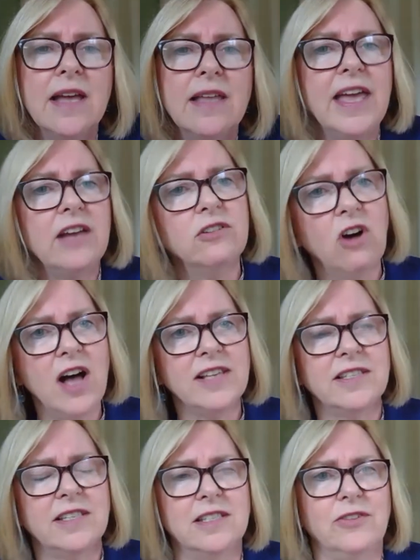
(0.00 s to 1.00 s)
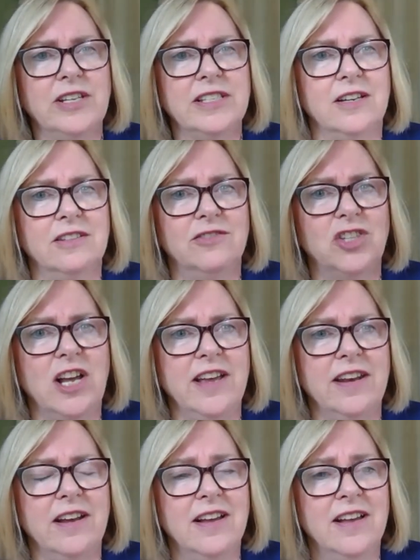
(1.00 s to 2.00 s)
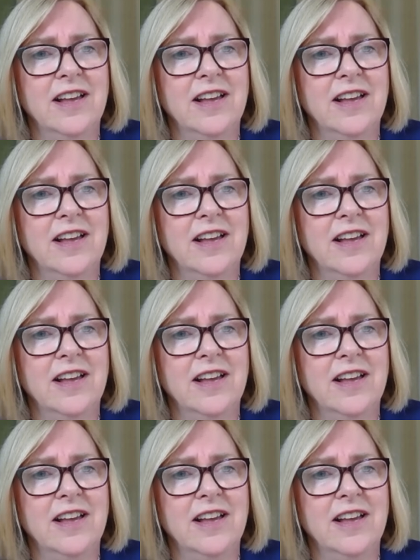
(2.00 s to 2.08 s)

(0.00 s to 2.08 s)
They lost as a result of China.